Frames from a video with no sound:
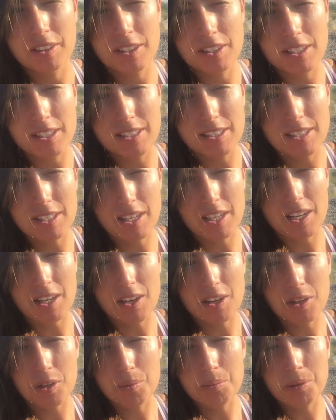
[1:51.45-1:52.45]
It's
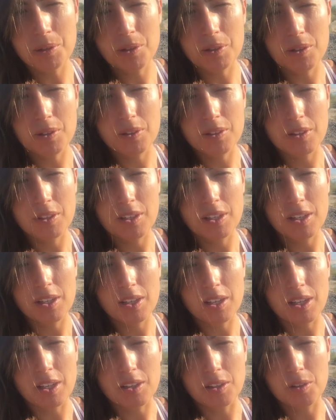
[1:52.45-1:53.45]
Herbal
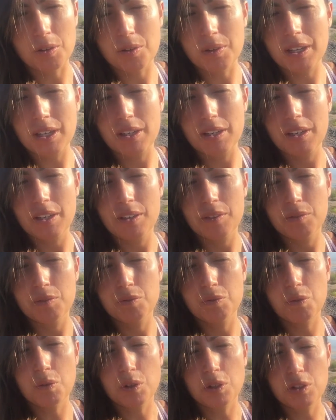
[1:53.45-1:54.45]
Aloe
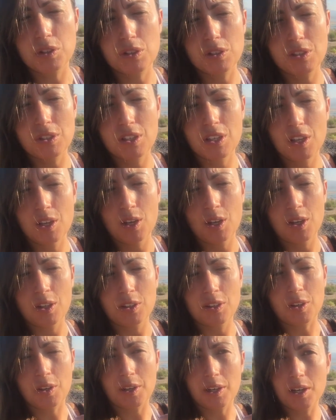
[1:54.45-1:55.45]
Force,
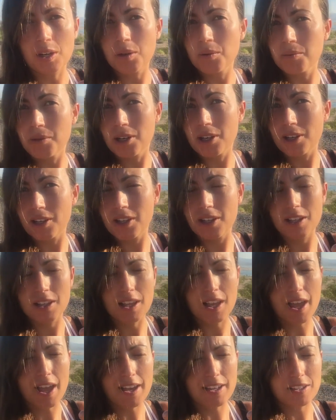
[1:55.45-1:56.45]
the herbal
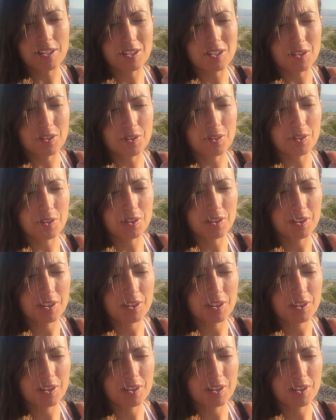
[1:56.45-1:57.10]
answer.